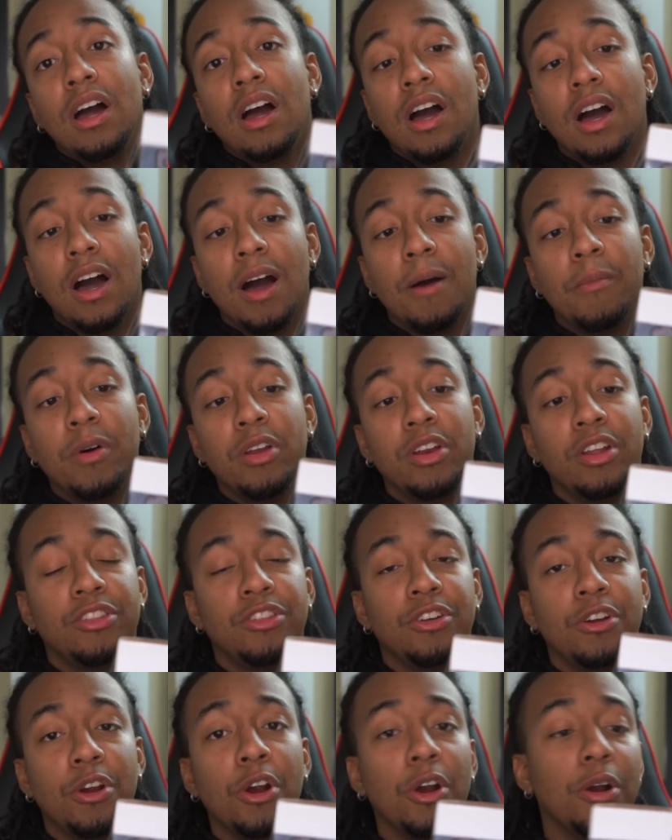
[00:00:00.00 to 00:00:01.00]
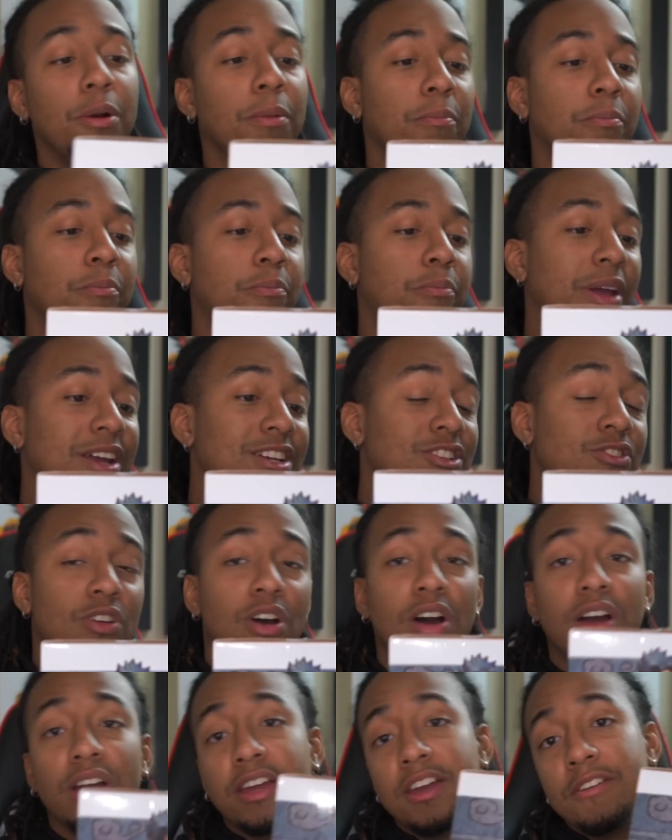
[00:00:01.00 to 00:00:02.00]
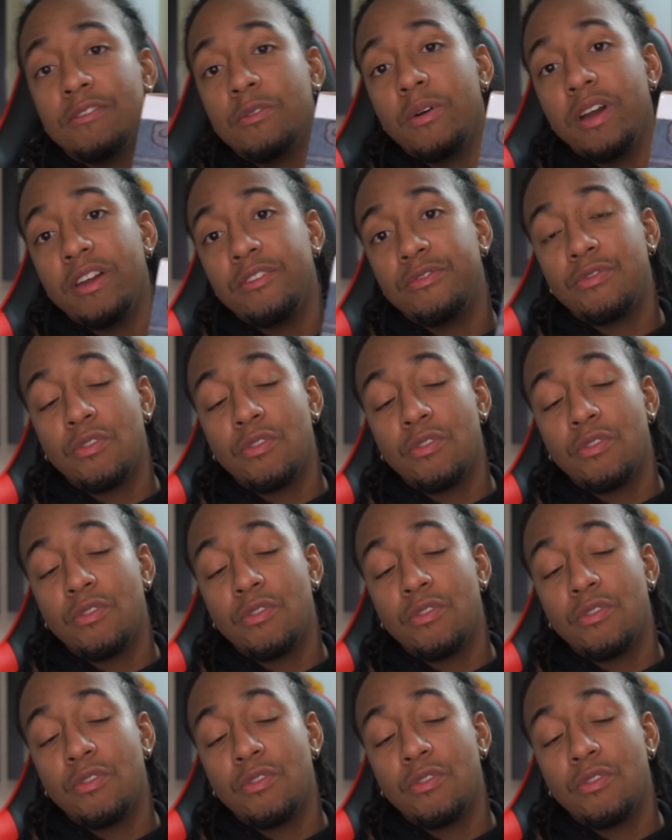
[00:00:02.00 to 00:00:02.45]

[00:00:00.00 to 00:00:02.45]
um, another Patreon giveaway